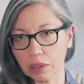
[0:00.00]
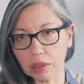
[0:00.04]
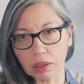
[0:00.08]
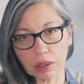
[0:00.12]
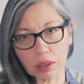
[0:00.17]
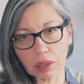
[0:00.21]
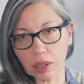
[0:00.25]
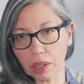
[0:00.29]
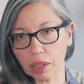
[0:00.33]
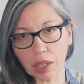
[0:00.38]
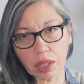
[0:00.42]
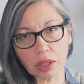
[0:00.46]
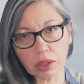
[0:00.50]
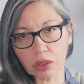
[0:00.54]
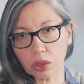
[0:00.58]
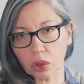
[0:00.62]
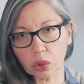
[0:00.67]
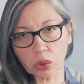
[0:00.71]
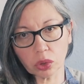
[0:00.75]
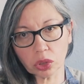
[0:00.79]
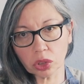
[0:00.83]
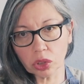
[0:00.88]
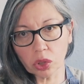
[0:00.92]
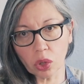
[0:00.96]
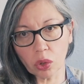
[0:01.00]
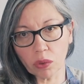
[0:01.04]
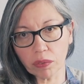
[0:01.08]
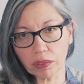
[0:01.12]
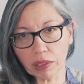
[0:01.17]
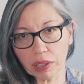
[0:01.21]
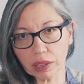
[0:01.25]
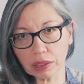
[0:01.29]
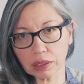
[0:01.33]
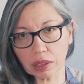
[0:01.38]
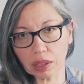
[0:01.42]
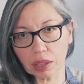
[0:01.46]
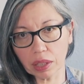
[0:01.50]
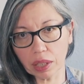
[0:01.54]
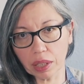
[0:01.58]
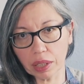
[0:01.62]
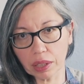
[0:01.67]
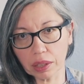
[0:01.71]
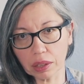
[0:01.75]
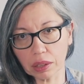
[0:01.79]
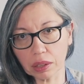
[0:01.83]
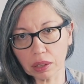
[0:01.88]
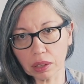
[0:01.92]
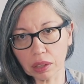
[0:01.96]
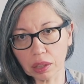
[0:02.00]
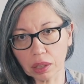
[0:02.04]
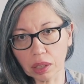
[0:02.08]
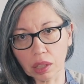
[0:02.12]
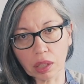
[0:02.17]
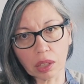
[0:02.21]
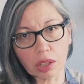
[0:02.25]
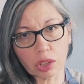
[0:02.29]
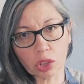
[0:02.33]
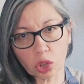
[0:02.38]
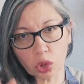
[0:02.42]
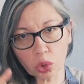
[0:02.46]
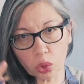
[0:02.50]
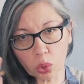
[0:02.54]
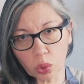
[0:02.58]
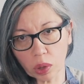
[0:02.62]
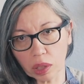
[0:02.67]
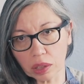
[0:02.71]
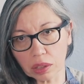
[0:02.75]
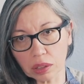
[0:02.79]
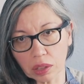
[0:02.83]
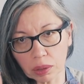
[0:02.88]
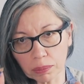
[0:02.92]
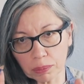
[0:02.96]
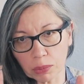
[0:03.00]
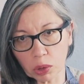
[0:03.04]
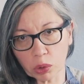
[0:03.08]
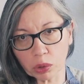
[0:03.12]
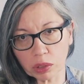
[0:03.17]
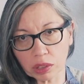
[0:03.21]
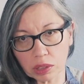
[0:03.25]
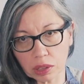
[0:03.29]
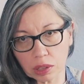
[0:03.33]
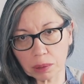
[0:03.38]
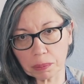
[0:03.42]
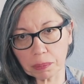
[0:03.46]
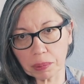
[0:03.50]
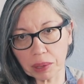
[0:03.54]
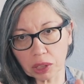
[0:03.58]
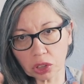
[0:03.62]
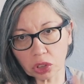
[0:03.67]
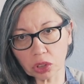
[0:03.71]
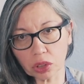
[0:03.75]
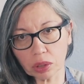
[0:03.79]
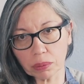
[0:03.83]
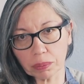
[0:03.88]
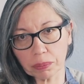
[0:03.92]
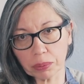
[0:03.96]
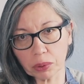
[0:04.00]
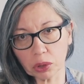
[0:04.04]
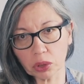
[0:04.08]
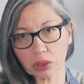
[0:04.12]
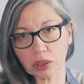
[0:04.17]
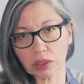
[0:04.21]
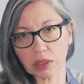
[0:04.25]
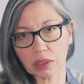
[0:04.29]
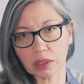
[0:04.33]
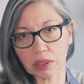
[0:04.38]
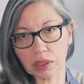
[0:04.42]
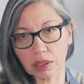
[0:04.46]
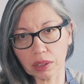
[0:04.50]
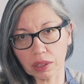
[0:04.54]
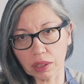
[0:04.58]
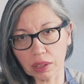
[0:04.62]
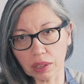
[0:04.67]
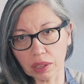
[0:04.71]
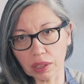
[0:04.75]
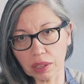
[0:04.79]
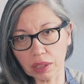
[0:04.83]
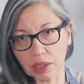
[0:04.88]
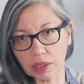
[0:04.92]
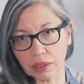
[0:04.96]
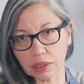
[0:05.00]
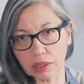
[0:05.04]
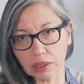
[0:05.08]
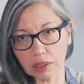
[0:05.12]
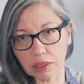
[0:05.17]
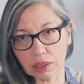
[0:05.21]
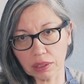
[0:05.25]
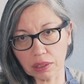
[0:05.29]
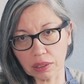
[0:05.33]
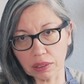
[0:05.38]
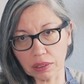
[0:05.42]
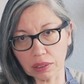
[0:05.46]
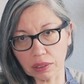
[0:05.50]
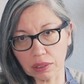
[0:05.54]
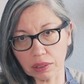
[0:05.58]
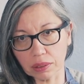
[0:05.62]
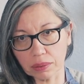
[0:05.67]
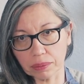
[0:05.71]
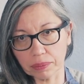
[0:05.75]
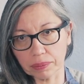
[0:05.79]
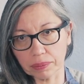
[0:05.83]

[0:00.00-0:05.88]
There are no snowflakes alike. You are the most special person in existence.